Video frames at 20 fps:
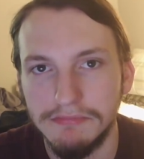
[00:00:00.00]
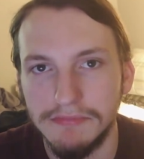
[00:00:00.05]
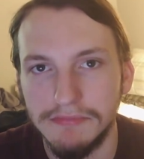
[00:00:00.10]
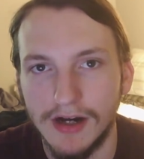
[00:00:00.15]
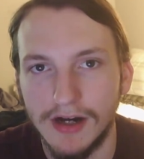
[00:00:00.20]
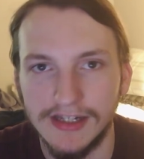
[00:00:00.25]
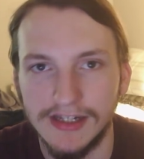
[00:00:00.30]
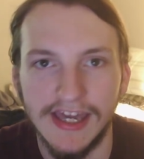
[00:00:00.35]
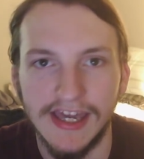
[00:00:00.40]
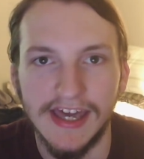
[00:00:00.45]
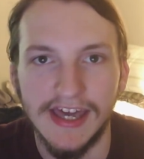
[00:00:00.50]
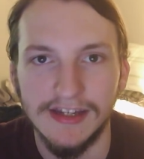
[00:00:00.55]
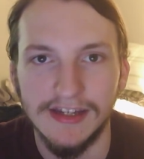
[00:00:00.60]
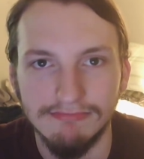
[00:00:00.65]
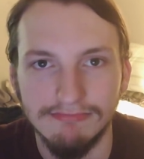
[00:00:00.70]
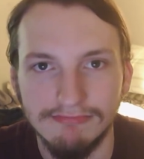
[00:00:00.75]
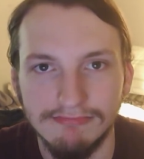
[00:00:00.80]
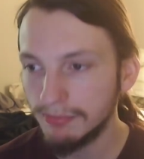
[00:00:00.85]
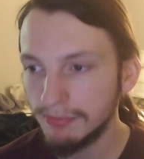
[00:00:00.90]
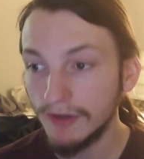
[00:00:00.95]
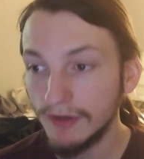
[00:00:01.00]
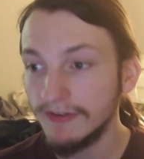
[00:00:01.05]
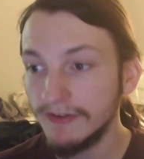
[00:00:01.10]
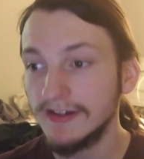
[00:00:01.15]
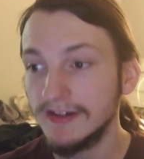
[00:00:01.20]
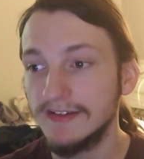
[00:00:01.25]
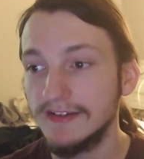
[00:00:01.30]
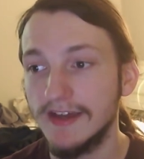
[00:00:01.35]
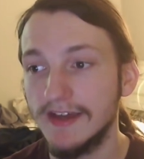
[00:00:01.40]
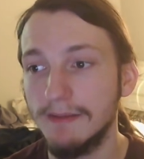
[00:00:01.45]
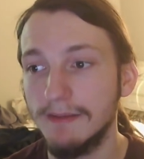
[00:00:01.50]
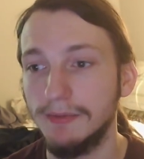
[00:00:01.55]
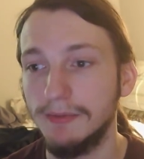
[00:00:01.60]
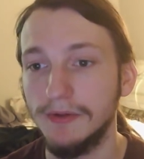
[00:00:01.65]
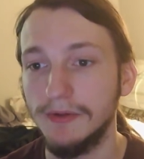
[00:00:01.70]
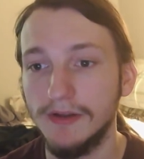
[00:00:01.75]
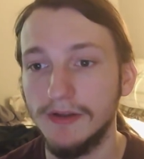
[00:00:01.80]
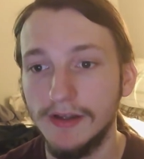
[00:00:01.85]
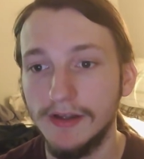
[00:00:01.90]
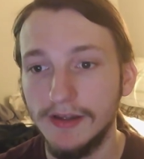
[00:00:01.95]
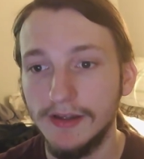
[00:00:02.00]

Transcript: again. Perfect example.